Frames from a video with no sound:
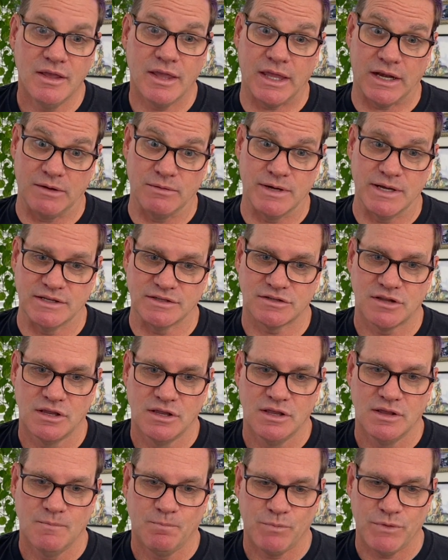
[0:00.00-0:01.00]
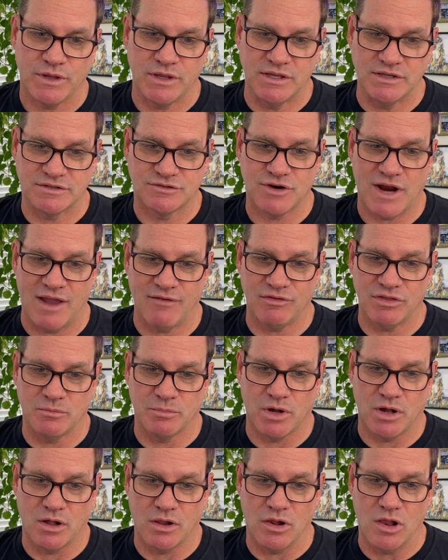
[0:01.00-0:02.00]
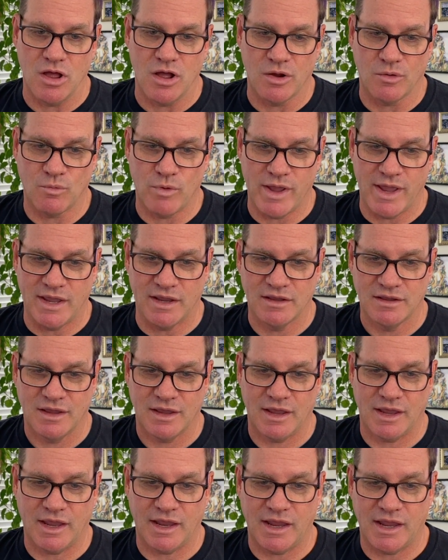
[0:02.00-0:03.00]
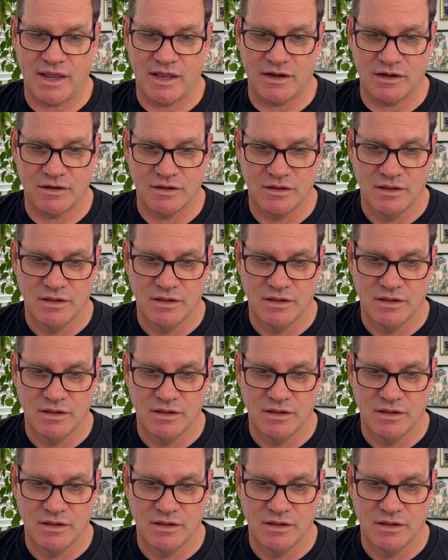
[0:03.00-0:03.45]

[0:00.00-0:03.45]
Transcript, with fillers: Anyways, he's driving the ball a long way. And